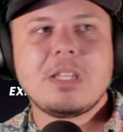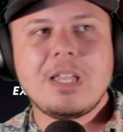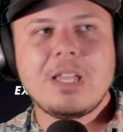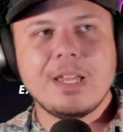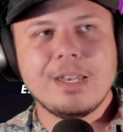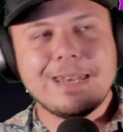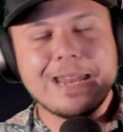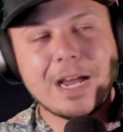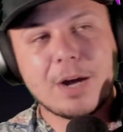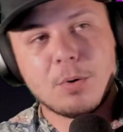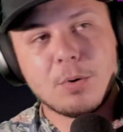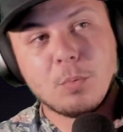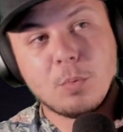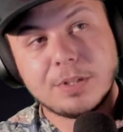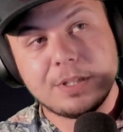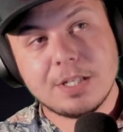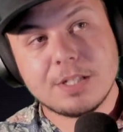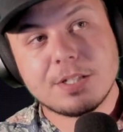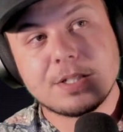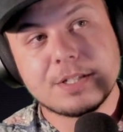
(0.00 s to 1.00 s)
Now, with
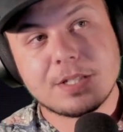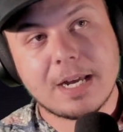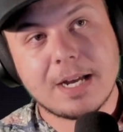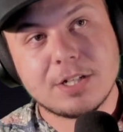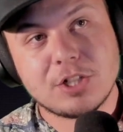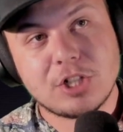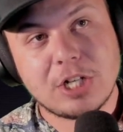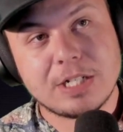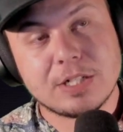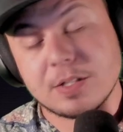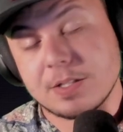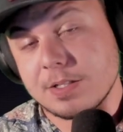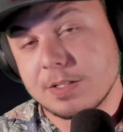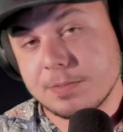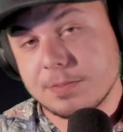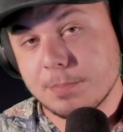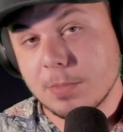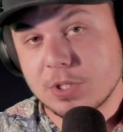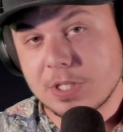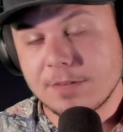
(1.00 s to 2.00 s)
this change, this is
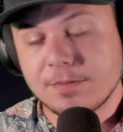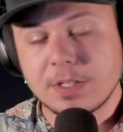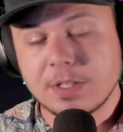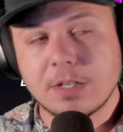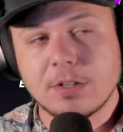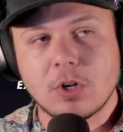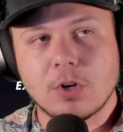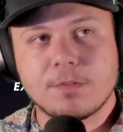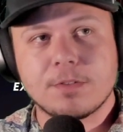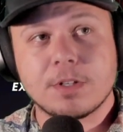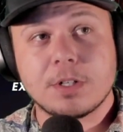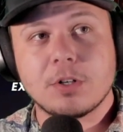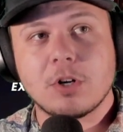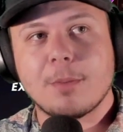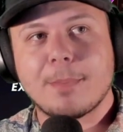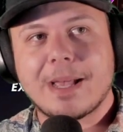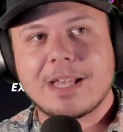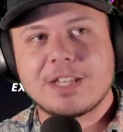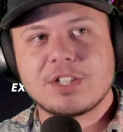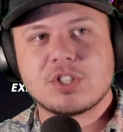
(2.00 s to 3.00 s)
most definitely a nerf to
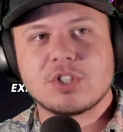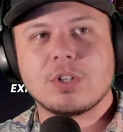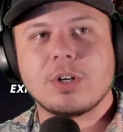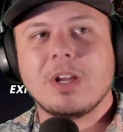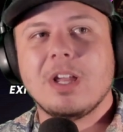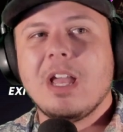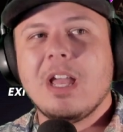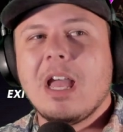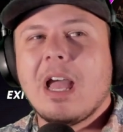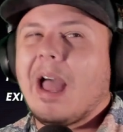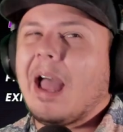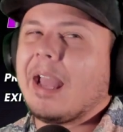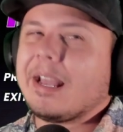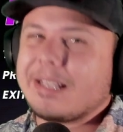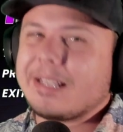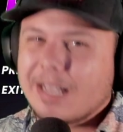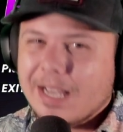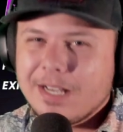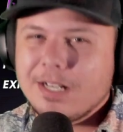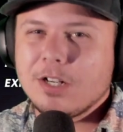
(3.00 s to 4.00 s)
Dollmaster. I
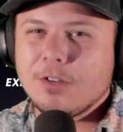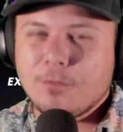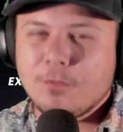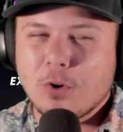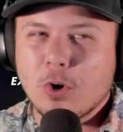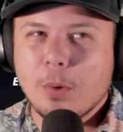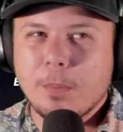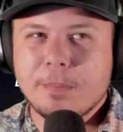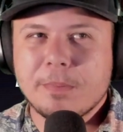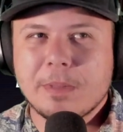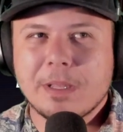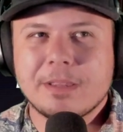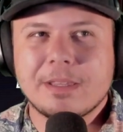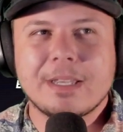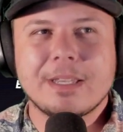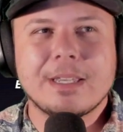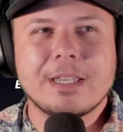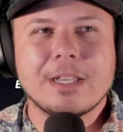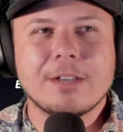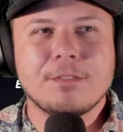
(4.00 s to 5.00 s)
kind of hope that they
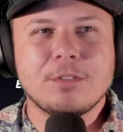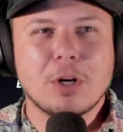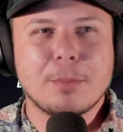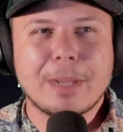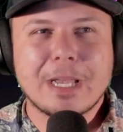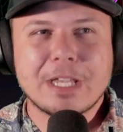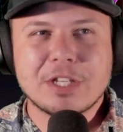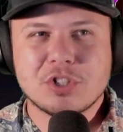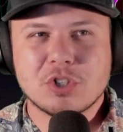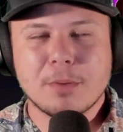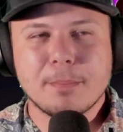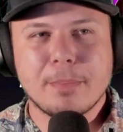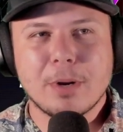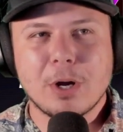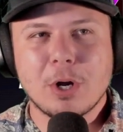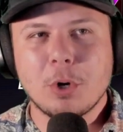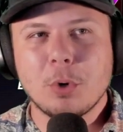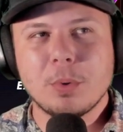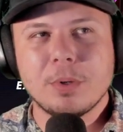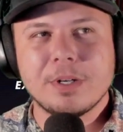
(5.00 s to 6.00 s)
give Dollmaster a
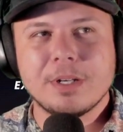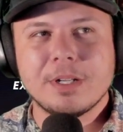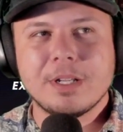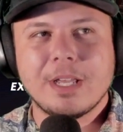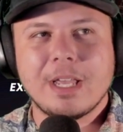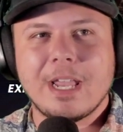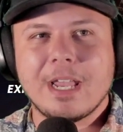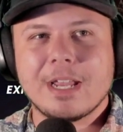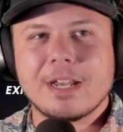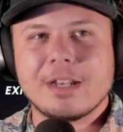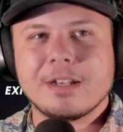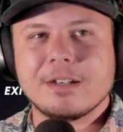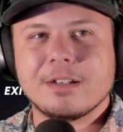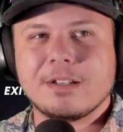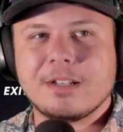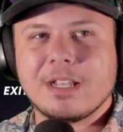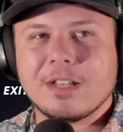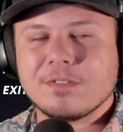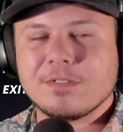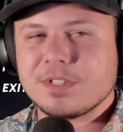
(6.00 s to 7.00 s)
bone and
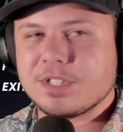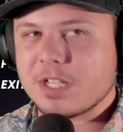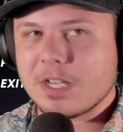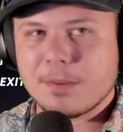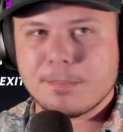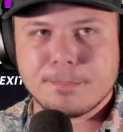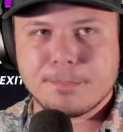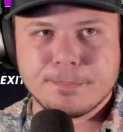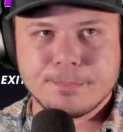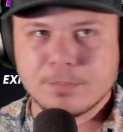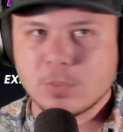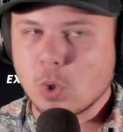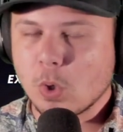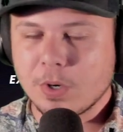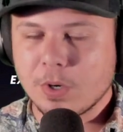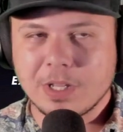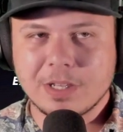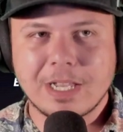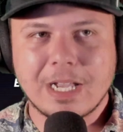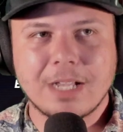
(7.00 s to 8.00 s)
give some
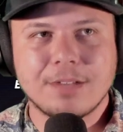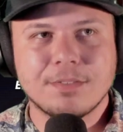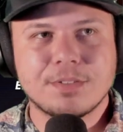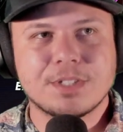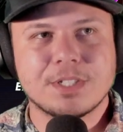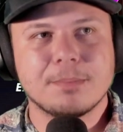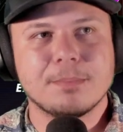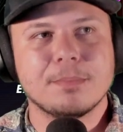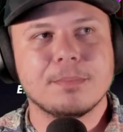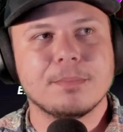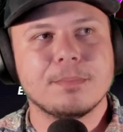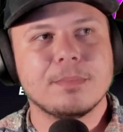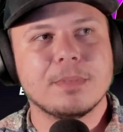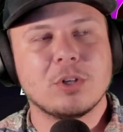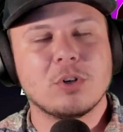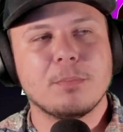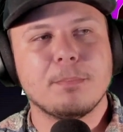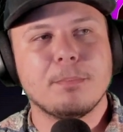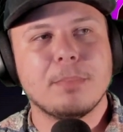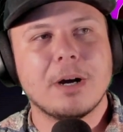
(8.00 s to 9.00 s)
quality of life, some
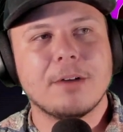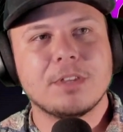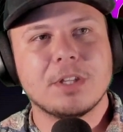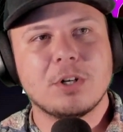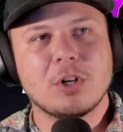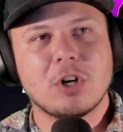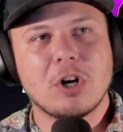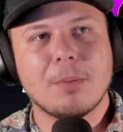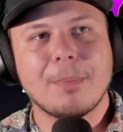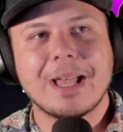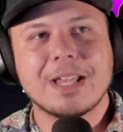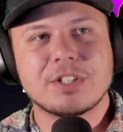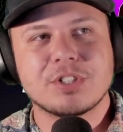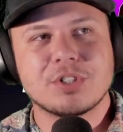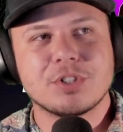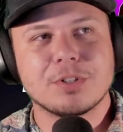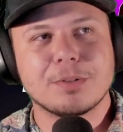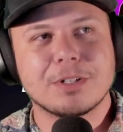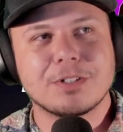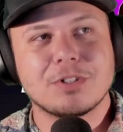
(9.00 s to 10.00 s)
little buff to
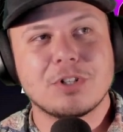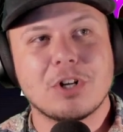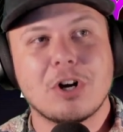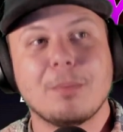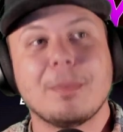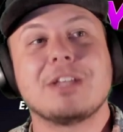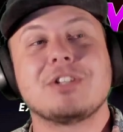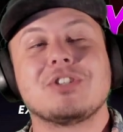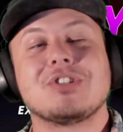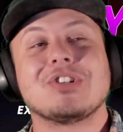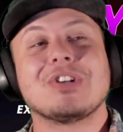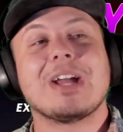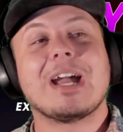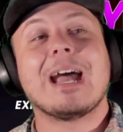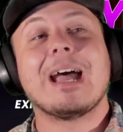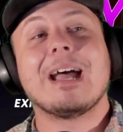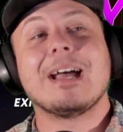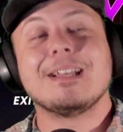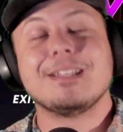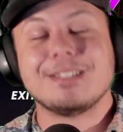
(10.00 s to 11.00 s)
Dollmaster, because Dollmaster
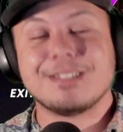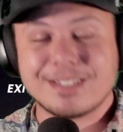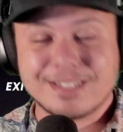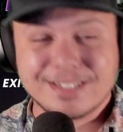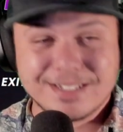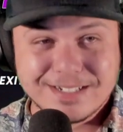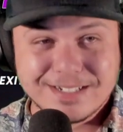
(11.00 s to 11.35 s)
has